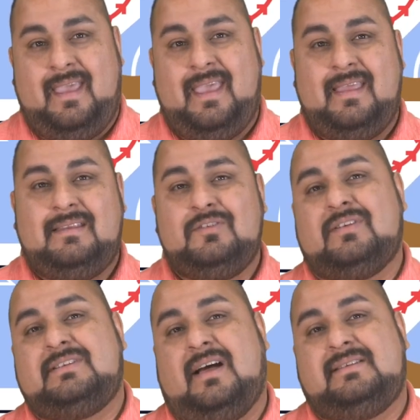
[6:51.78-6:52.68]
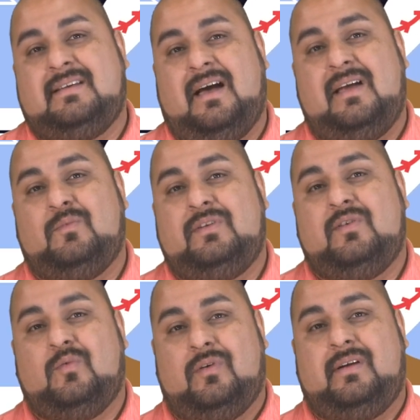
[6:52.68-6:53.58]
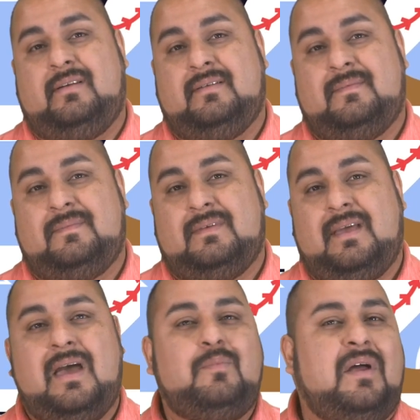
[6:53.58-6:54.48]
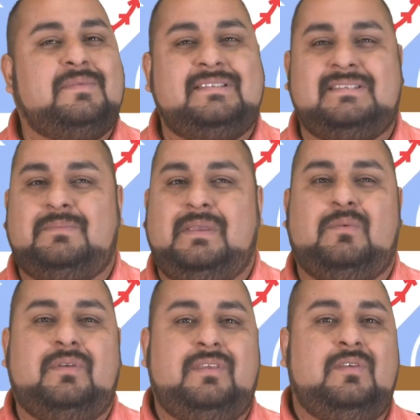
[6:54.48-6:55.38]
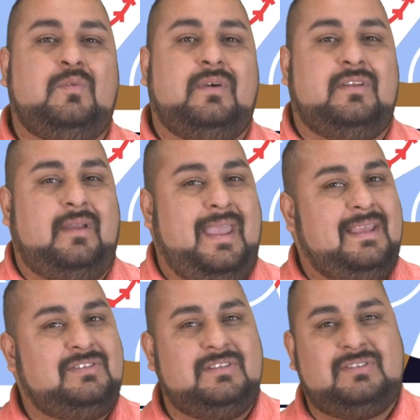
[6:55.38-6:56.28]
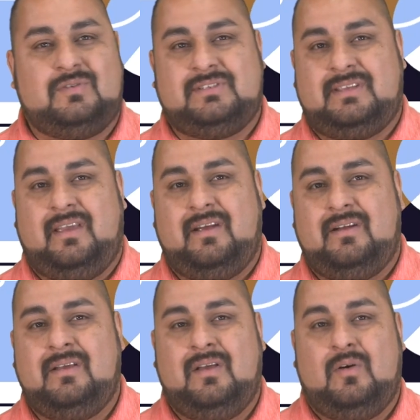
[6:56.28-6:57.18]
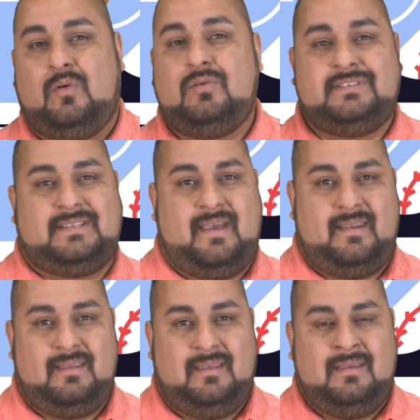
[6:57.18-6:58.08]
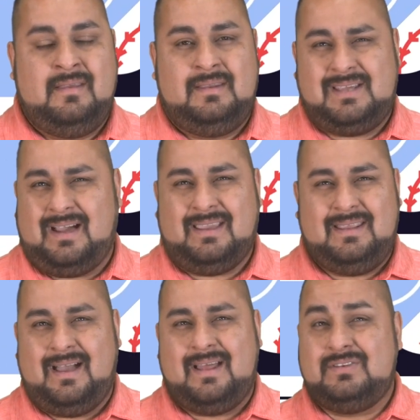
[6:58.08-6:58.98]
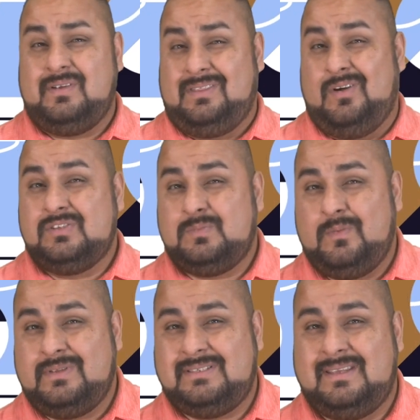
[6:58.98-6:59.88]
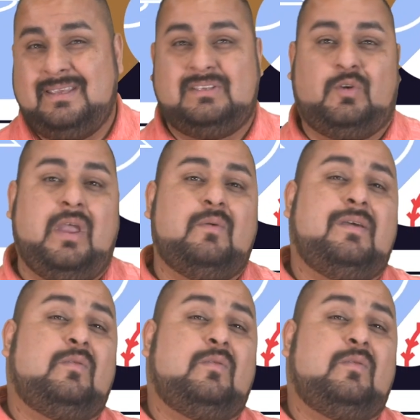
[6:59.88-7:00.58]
And you can talk to God when you're worried. God promises to be with you when you're anxious or scared or sad. Talking to God during those moments is a great way to